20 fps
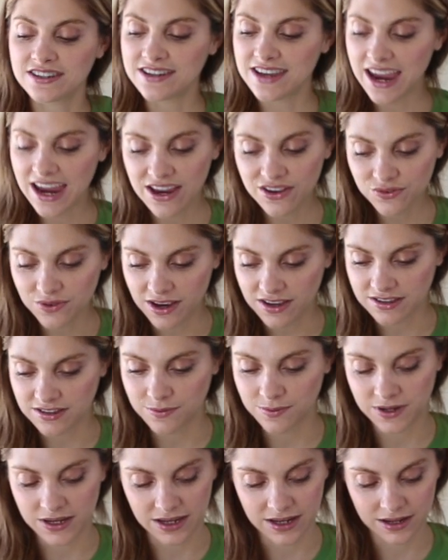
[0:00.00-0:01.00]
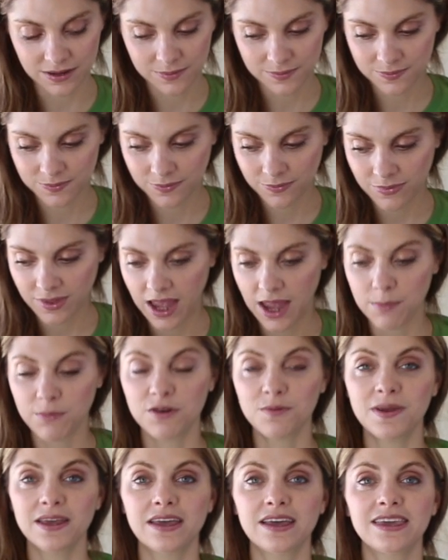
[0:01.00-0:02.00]
today's recipe, I'm going
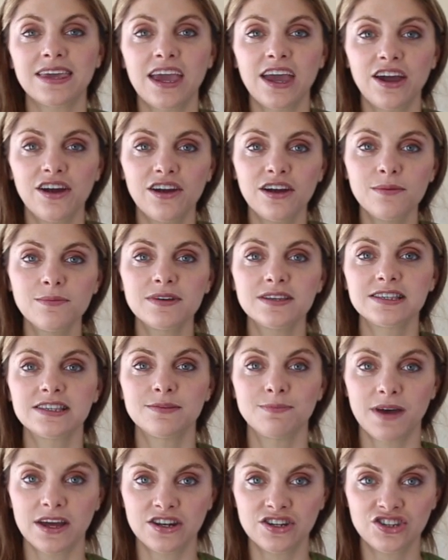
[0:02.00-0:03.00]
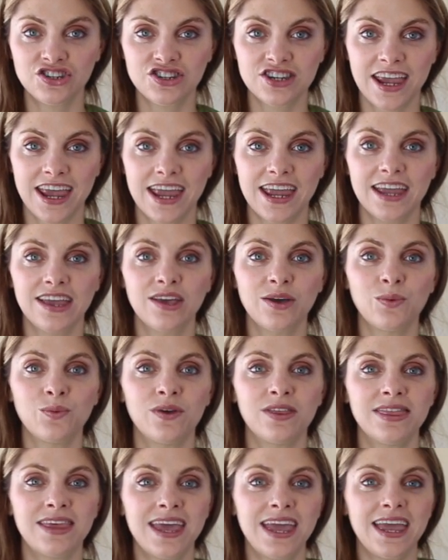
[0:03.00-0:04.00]
to make a carob sponge cake
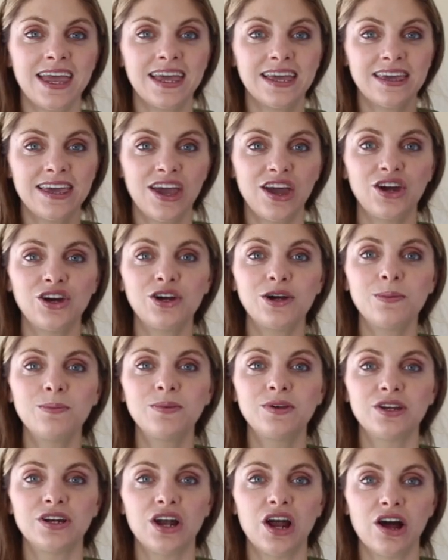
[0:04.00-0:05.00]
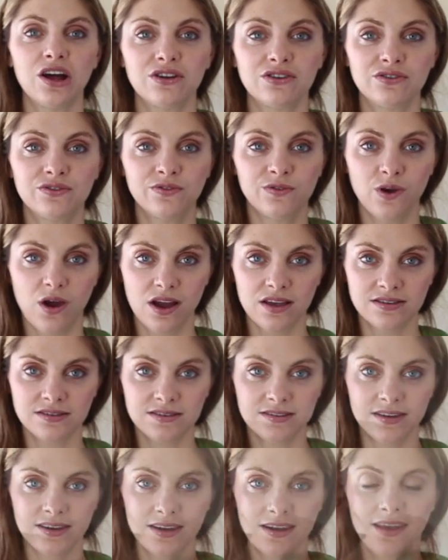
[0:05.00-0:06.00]
with a Carob Ganache
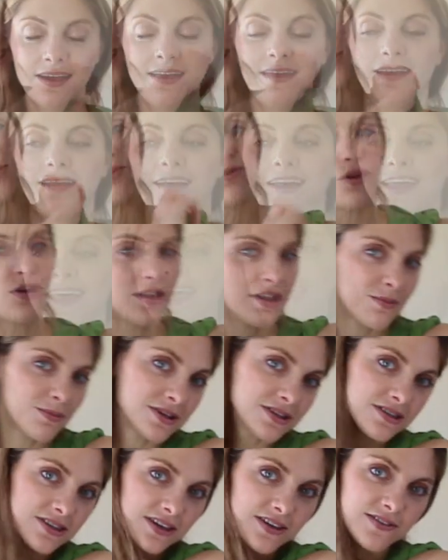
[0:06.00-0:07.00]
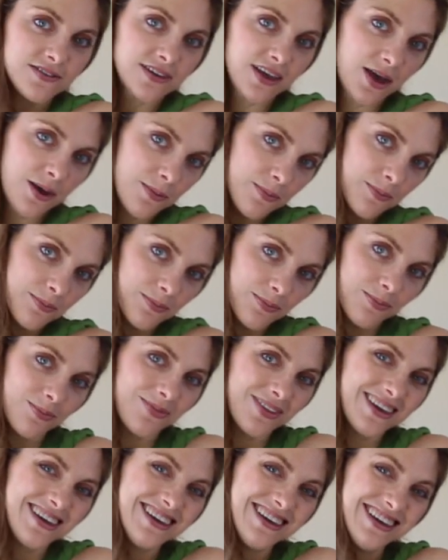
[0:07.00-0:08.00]
frosting. I'm rolling my sleeves up,
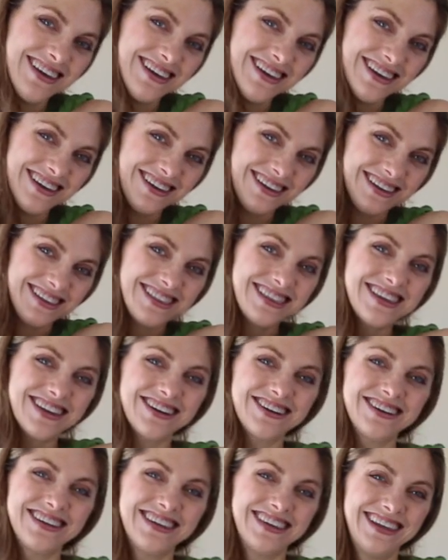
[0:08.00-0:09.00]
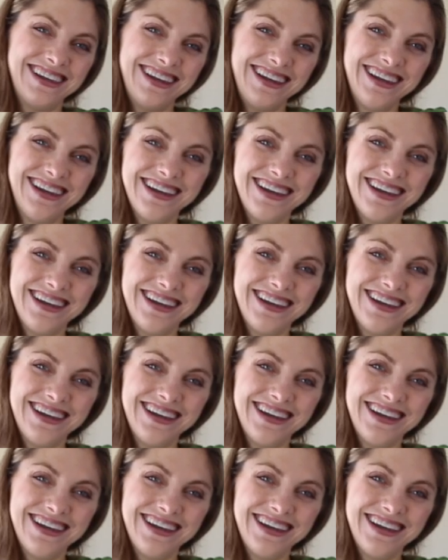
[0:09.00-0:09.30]
literally